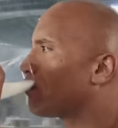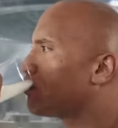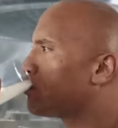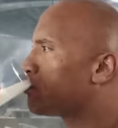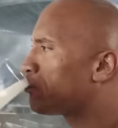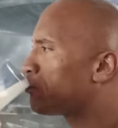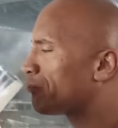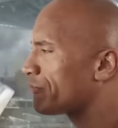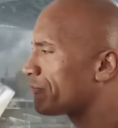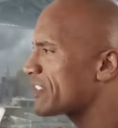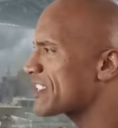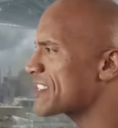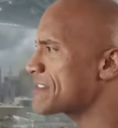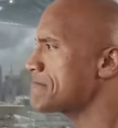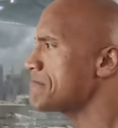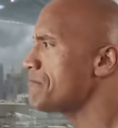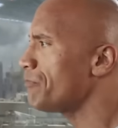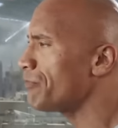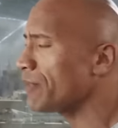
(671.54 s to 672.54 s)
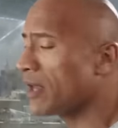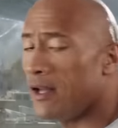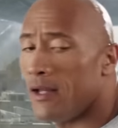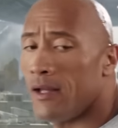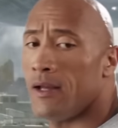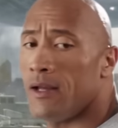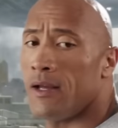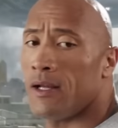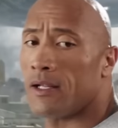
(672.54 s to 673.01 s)
even the Got Milk commercial
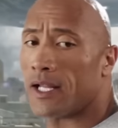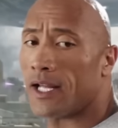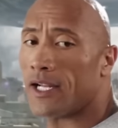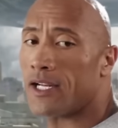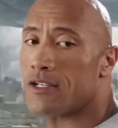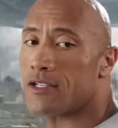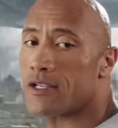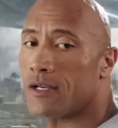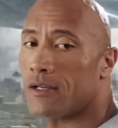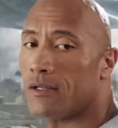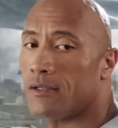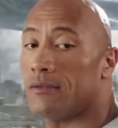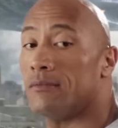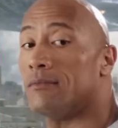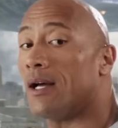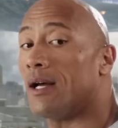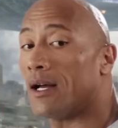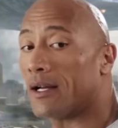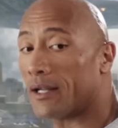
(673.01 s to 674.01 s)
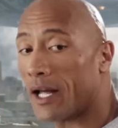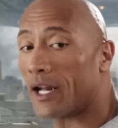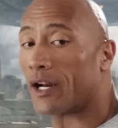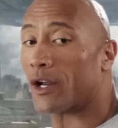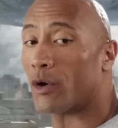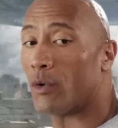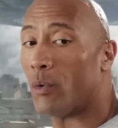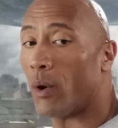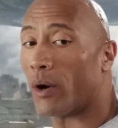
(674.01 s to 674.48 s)
with The Rock was pretty
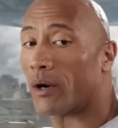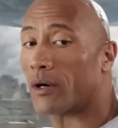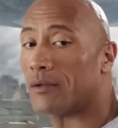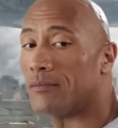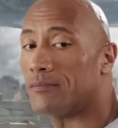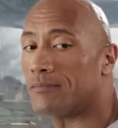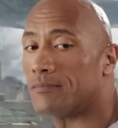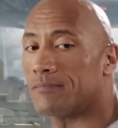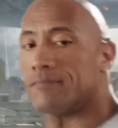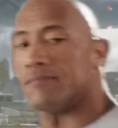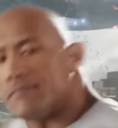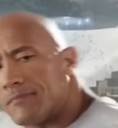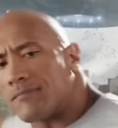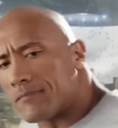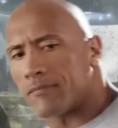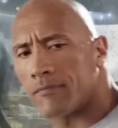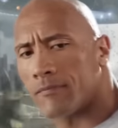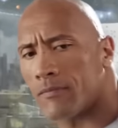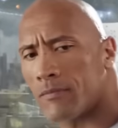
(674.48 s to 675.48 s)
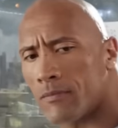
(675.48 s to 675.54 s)
memorable. I wonder if somebody made an